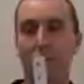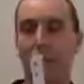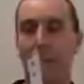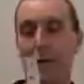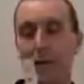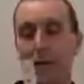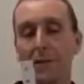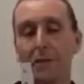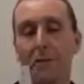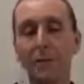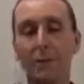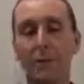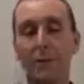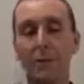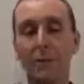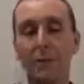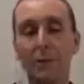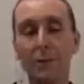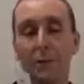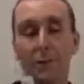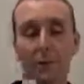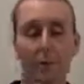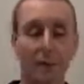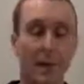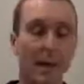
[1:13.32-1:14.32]
wide. That's
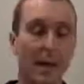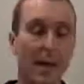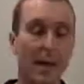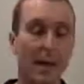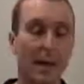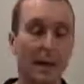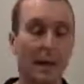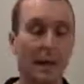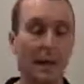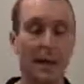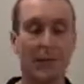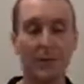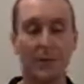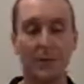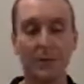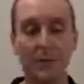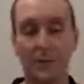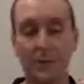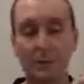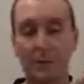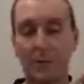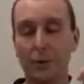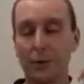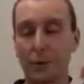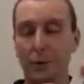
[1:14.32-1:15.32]
important. And I've then
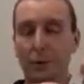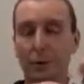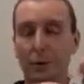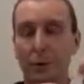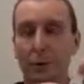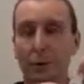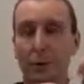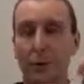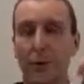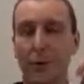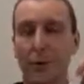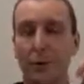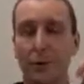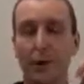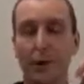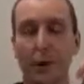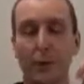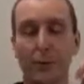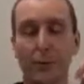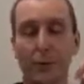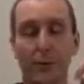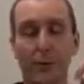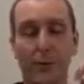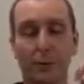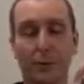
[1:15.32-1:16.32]
just used an office
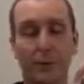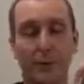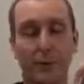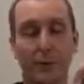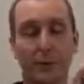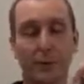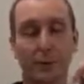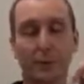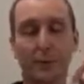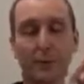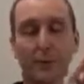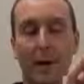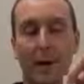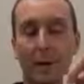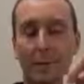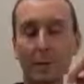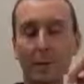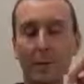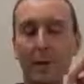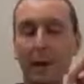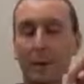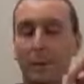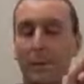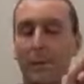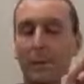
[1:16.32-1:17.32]
hole punch to punch
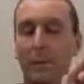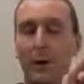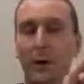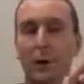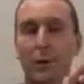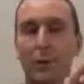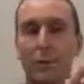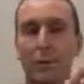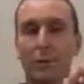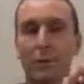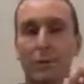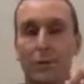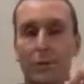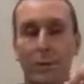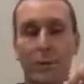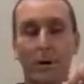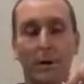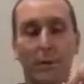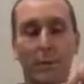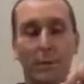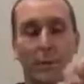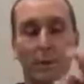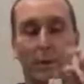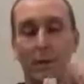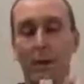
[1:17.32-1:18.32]
a couple of holes in the
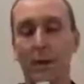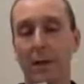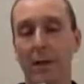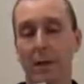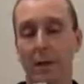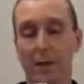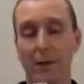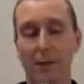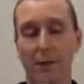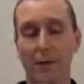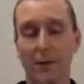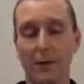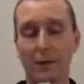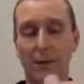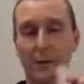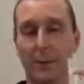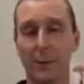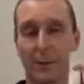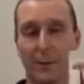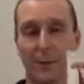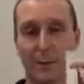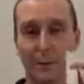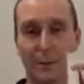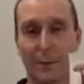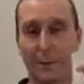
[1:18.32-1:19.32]
top. And you'll see
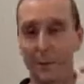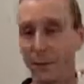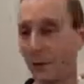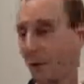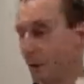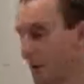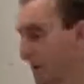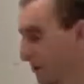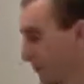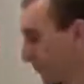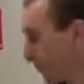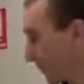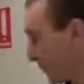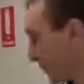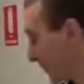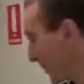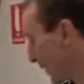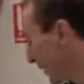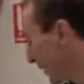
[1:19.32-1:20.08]
what those are for in a